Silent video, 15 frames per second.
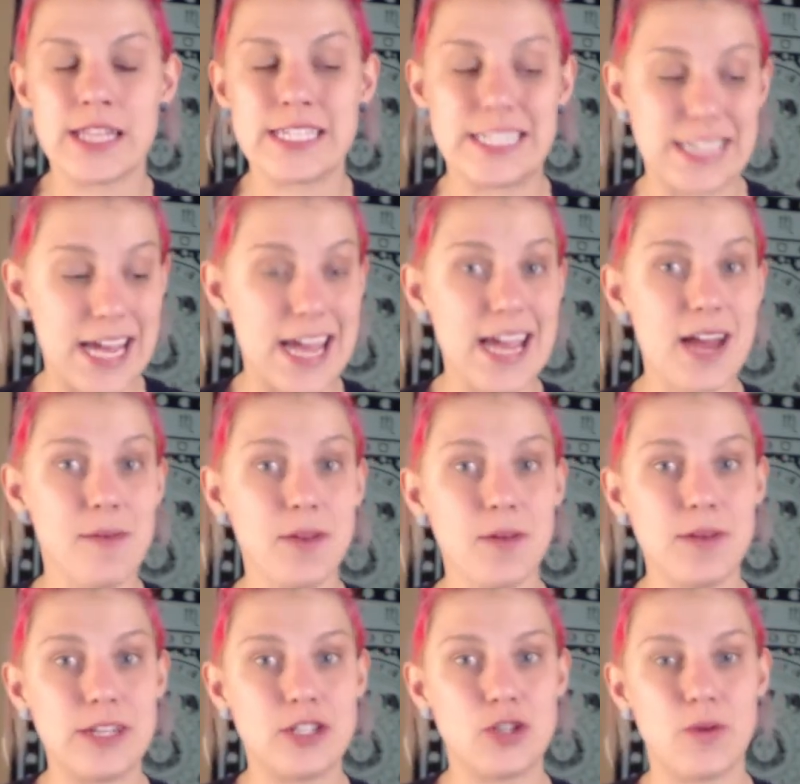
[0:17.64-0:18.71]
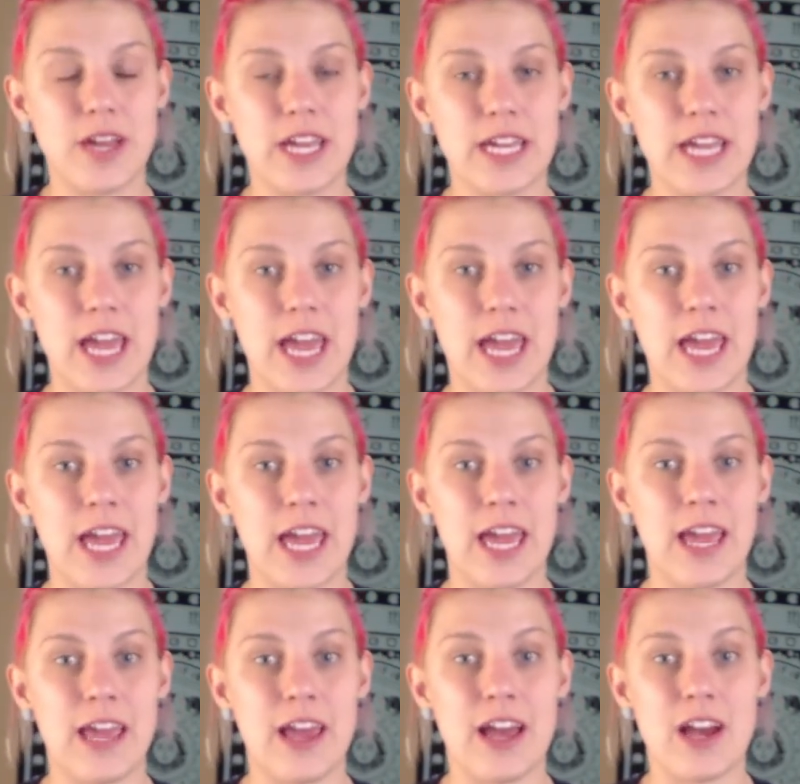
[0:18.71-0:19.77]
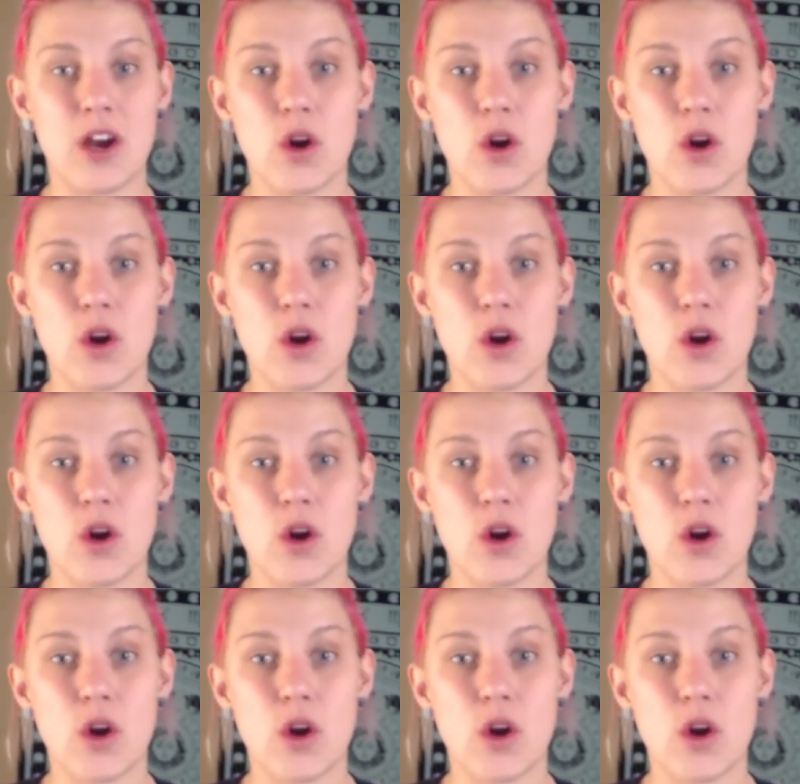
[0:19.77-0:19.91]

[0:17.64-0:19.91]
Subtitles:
Today I'm going to be doing a